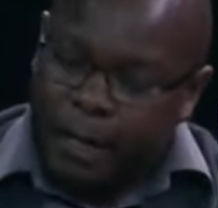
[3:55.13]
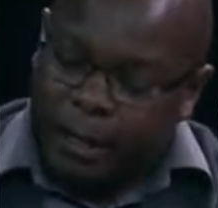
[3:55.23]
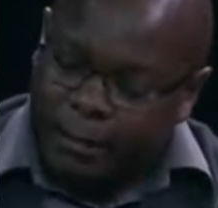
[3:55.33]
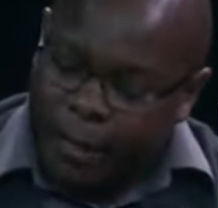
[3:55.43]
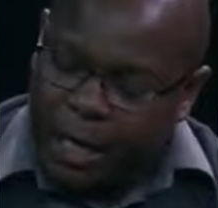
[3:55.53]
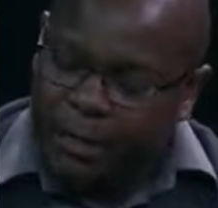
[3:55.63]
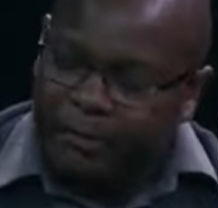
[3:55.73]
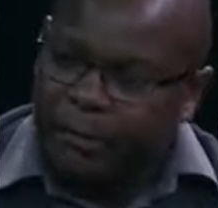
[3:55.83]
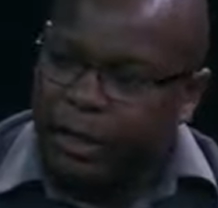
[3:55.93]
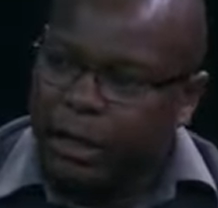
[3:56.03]
money
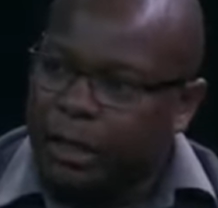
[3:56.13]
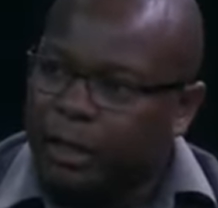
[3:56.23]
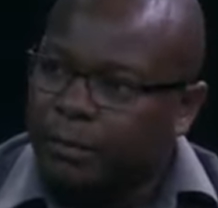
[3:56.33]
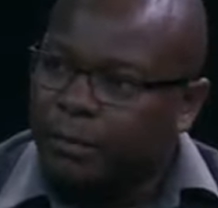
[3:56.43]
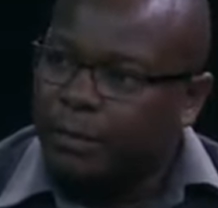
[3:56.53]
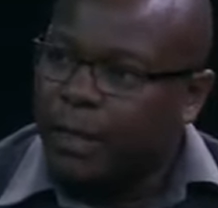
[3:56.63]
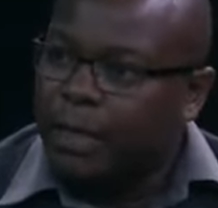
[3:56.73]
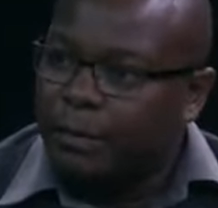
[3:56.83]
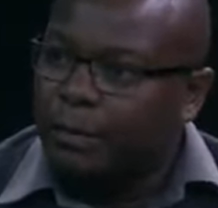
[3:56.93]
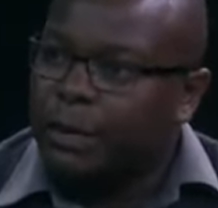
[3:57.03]
for the
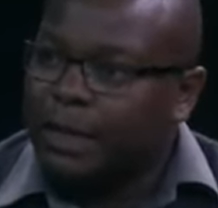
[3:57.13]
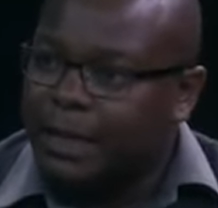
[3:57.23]
inputs